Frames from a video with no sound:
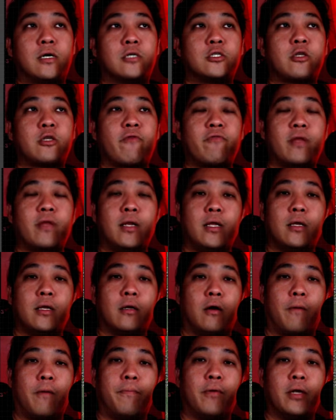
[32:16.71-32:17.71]

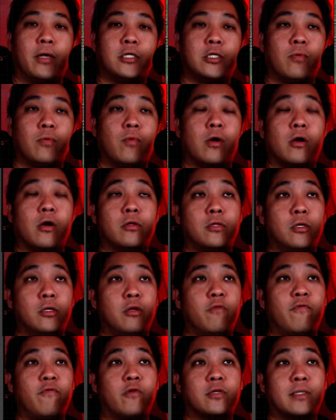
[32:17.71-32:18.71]
softening operation will
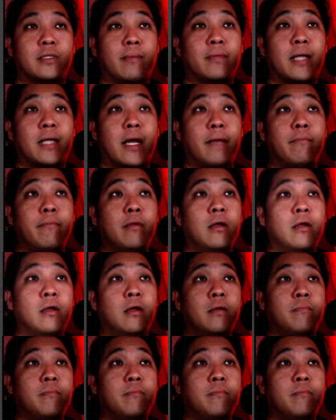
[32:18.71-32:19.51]
continue for some time